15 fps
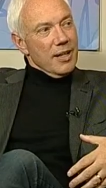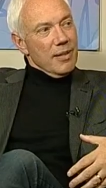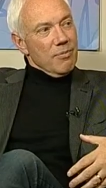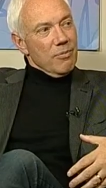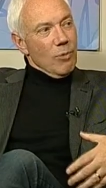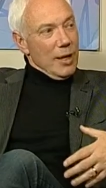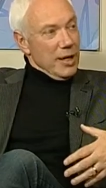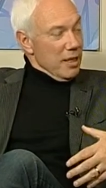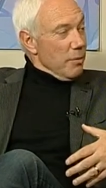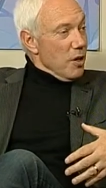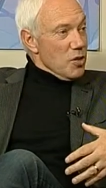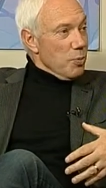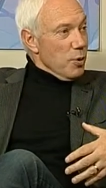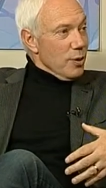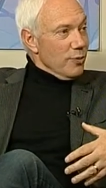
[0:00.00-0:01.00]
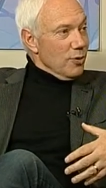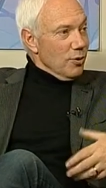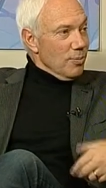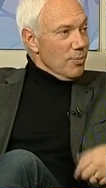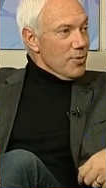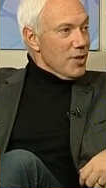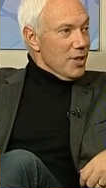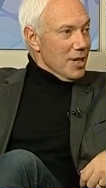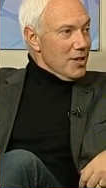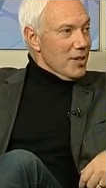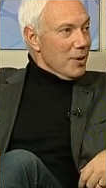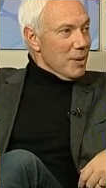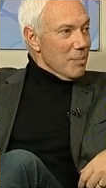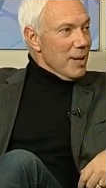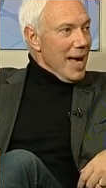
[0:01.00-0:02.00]
one of the most beautiful cities
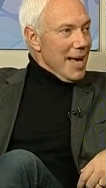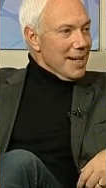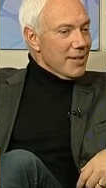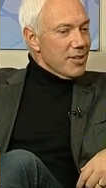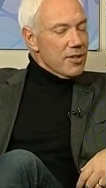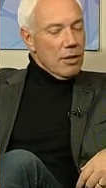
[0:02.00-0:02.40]
on the planet.